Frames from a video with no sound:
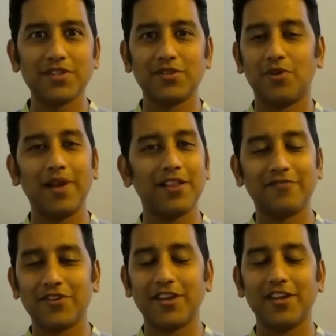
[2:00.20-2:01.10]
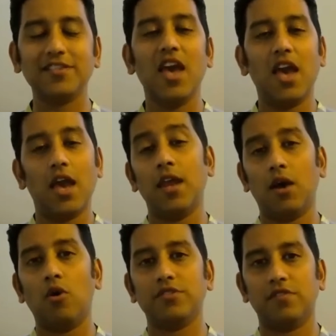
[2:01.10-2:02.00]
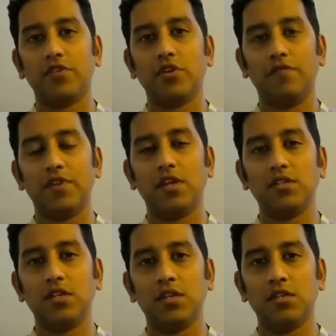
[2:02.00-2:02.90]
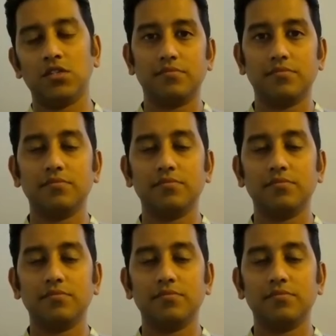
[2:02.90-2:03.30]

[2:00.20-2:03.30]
mumps, and rubella for kids, and now also for COVID-19.